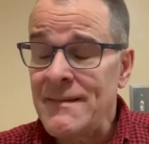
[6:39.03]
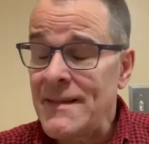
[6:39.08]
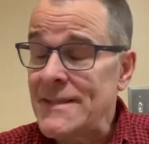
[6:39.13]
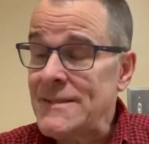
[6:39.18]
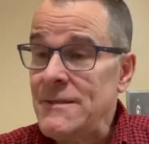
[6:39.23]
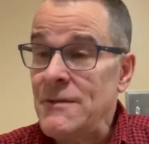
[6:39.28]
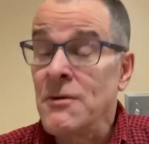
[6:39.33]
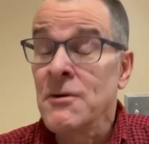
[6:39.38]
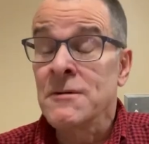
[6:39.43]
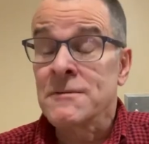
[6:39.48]

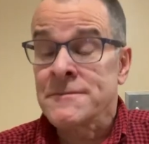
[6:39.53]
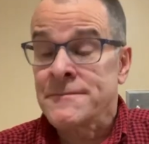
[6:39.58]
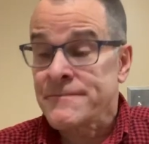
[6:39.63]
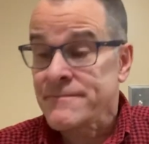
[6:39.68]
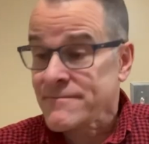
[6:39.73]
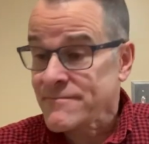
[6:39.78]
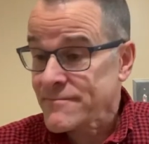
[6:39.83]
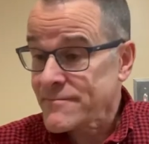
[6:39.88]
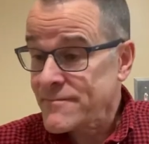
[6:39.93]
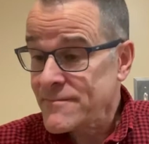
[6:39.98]
Oh,
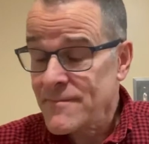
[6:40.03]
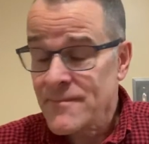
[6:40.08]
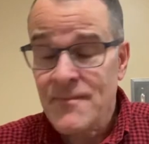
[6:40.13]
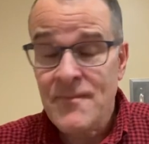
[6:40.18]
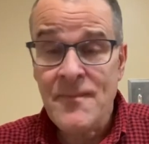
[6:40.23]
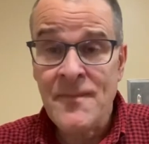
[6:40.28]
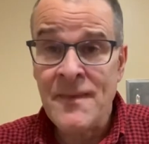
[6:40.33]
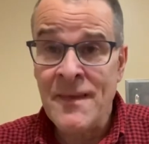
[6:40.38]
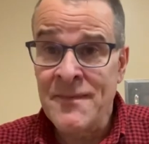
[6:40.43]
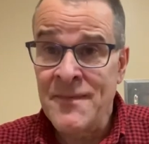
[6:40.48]

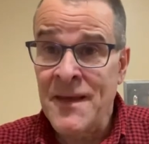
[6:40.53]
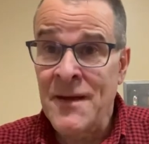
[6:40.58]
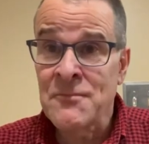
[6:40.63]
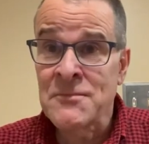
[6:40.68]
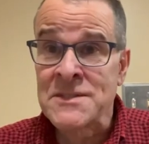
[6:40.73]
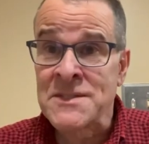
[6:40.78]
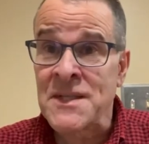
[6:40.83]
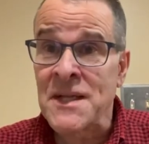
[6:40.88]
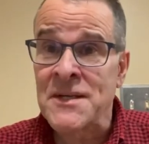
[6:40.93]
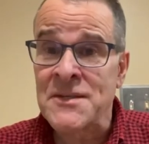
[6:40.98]
that
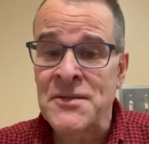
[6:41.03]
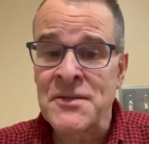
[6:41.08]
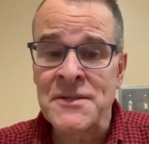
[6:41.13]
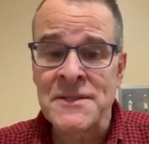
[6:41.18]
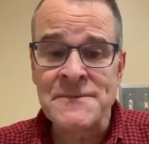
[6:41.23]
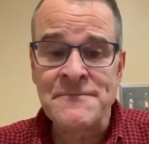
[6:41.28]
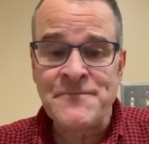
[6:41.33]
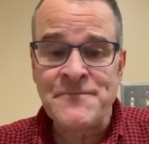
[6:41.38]
one's not good.